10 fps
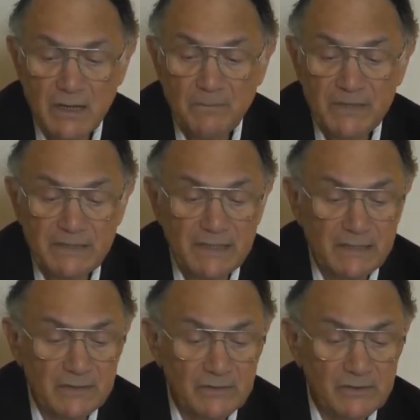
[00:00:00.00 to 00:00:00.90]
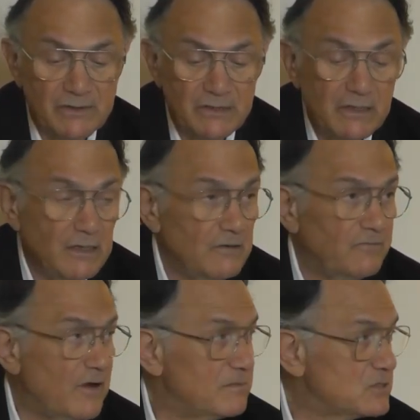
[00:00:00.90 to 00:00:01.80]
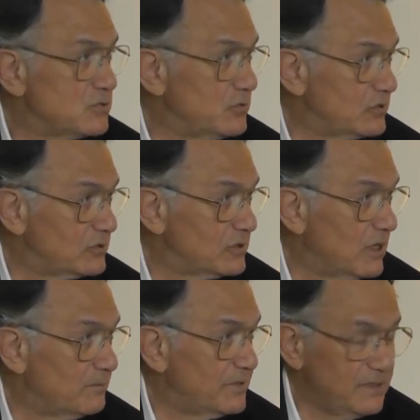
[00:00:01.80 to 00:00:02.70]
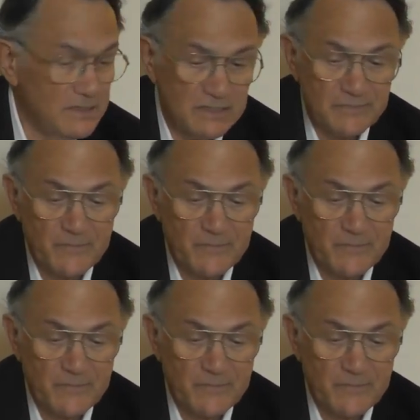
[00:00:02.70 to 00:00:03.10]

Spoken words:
particularly pharmaceutical companies.